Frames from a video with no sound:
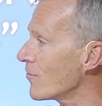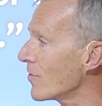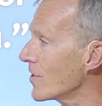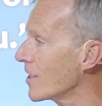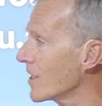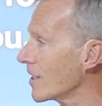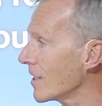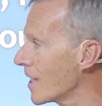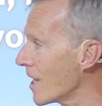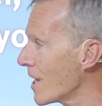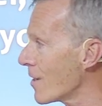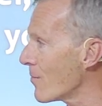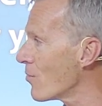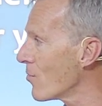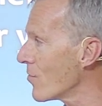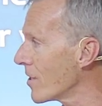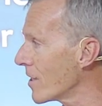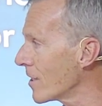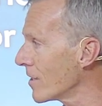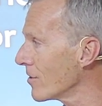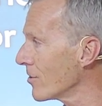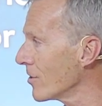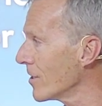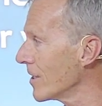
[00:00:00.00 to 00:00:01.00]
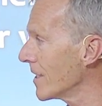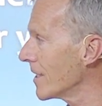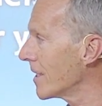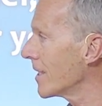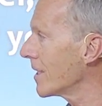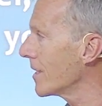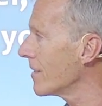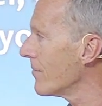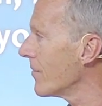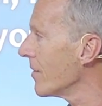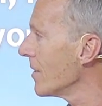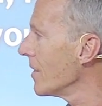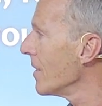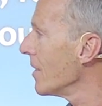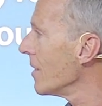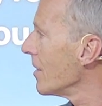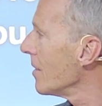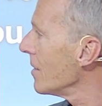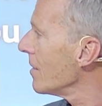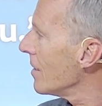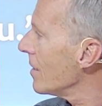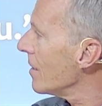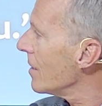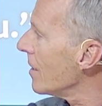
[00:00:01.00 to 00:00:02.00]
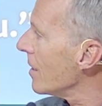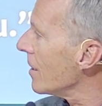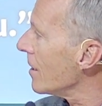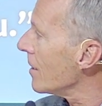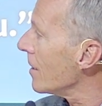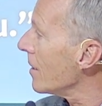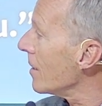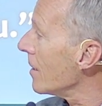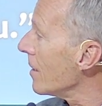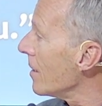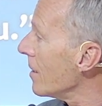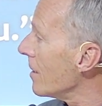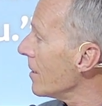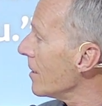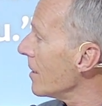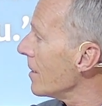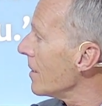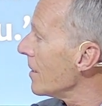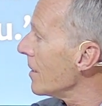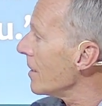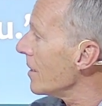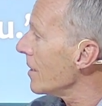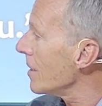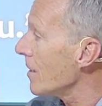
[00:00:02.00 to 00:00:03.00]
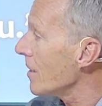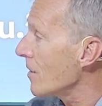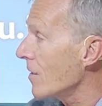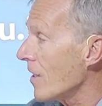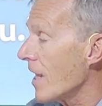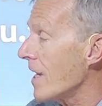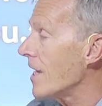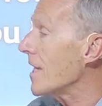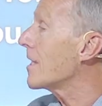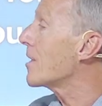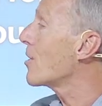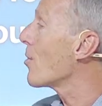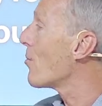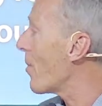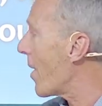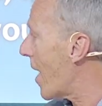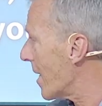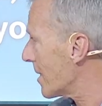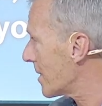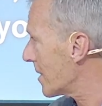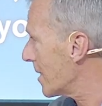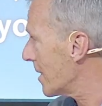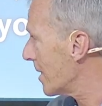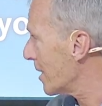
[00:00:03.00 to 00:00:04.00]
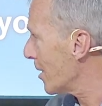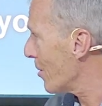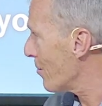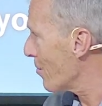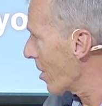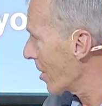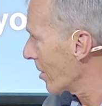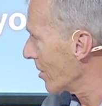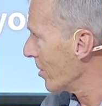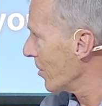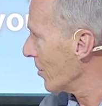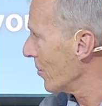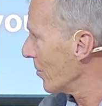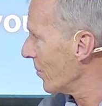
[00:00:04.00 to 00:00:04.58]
and laboring, leading uh, in any capacity among you.